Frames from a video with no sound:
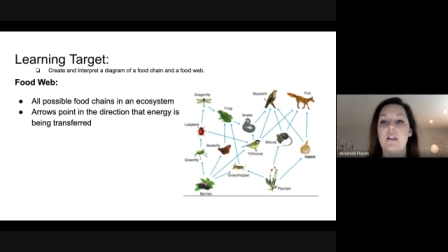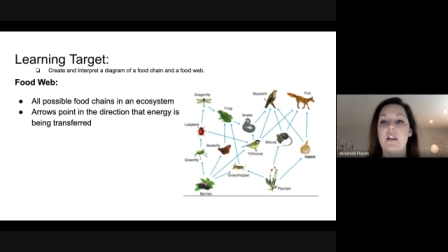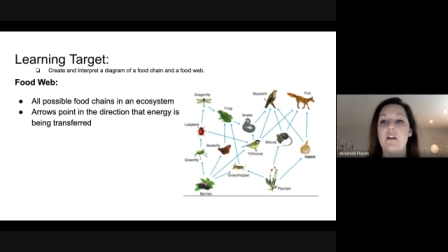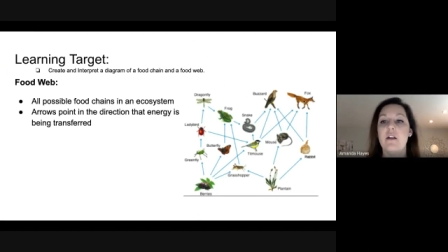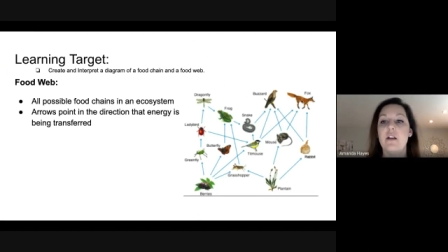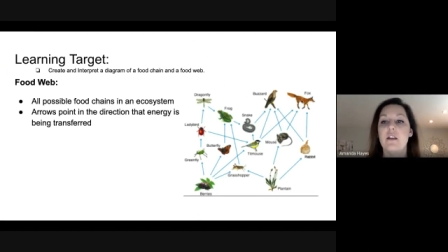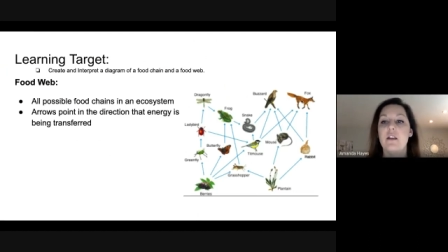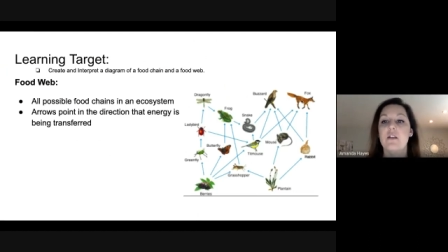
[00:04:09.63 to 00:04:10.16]
They
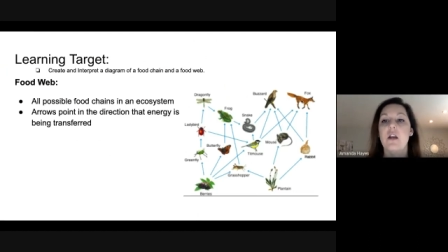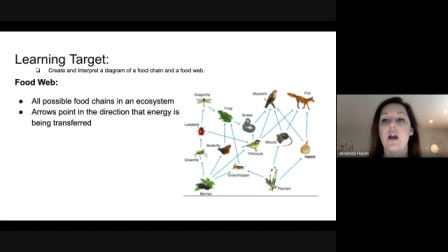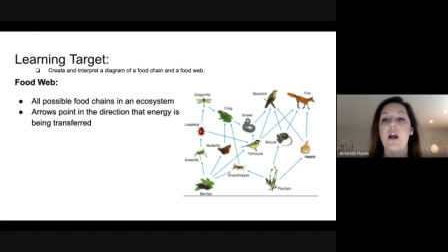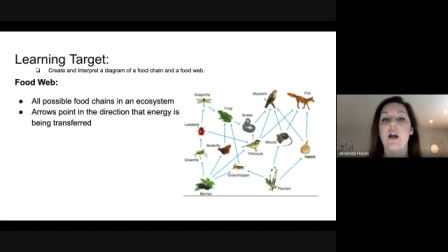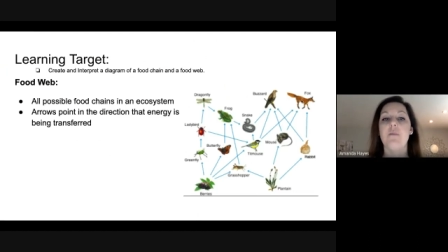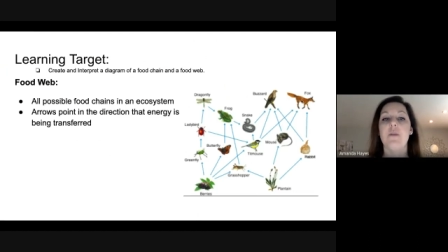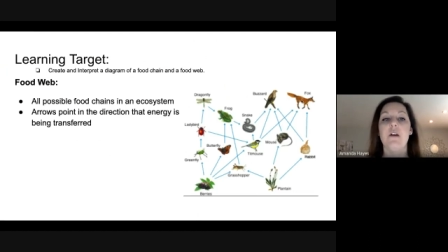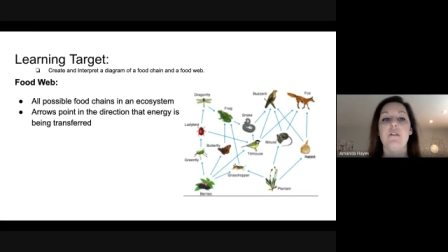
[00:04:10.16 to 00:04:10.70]
are at the
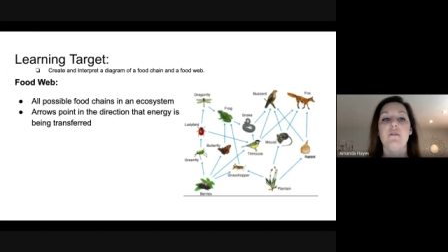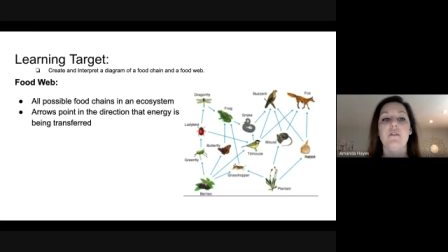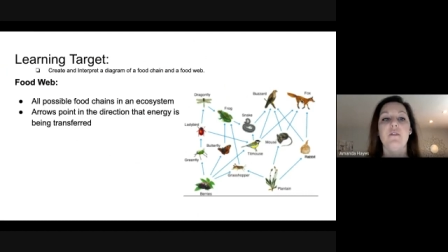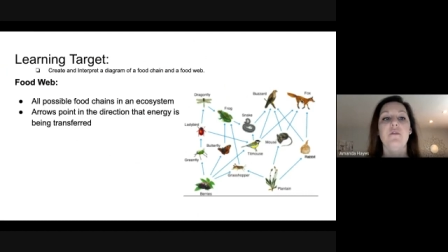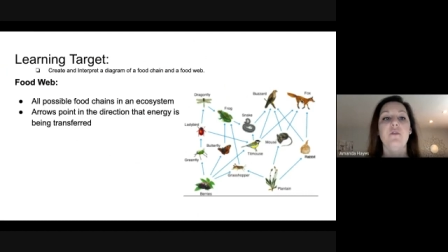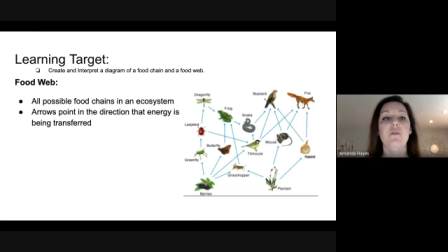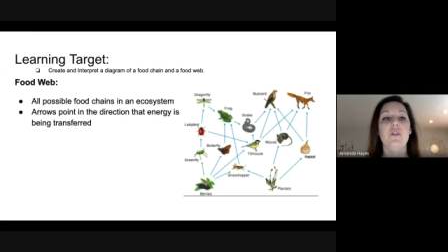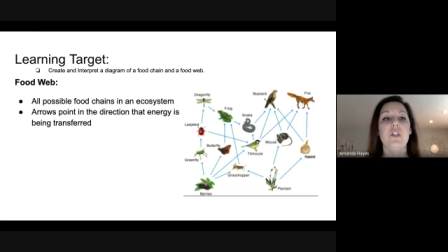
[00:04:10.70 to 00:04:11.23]
top of the
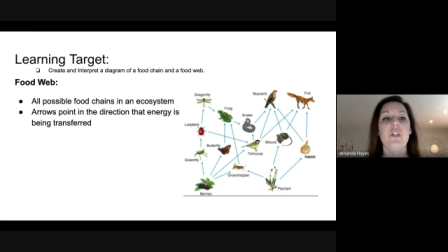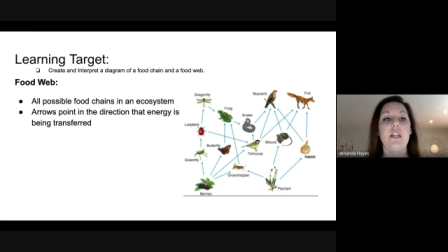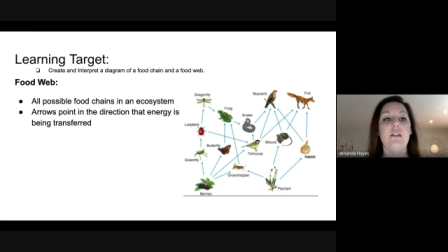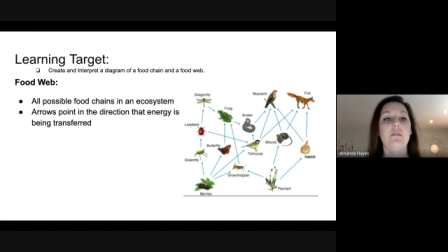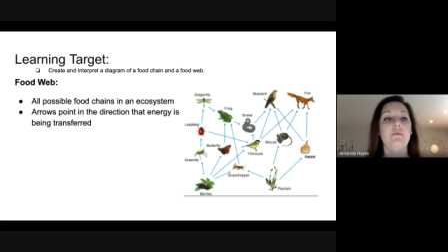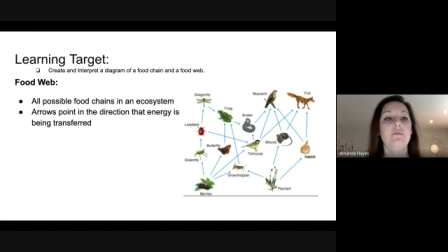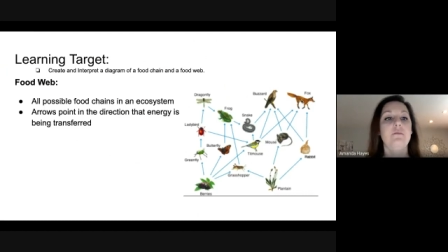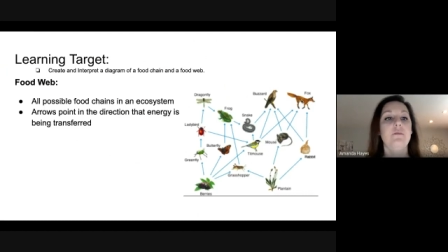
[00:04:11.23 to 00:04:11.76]
food
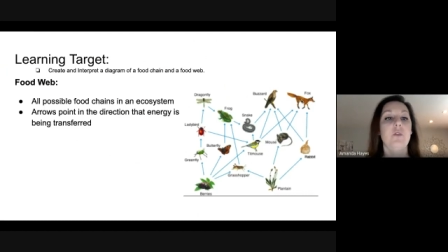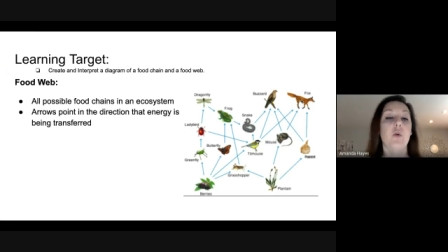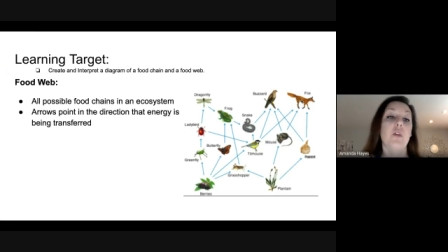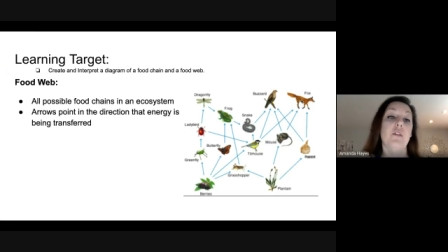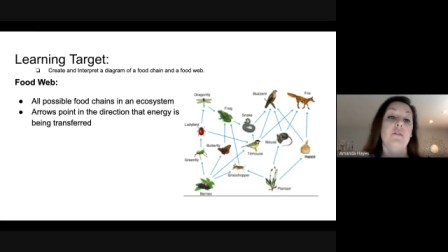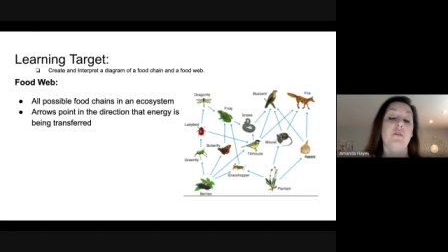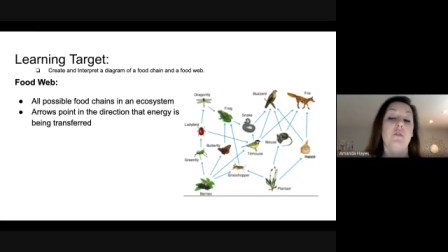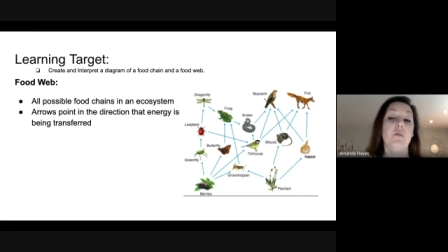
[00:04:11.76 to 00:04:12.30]
chain or
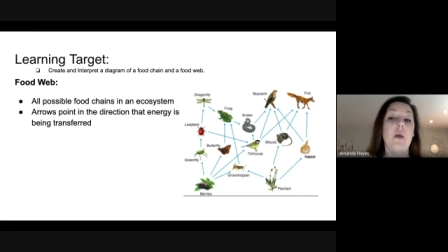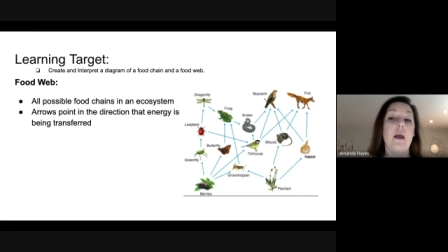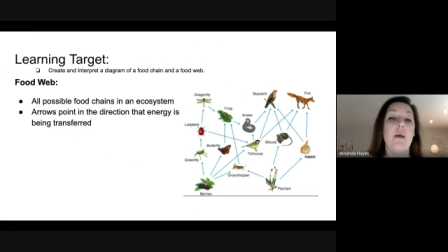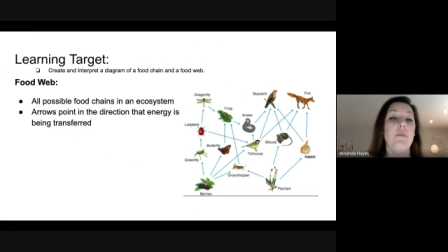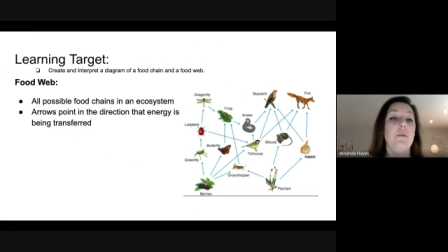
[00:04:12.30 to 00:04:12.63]
the food web.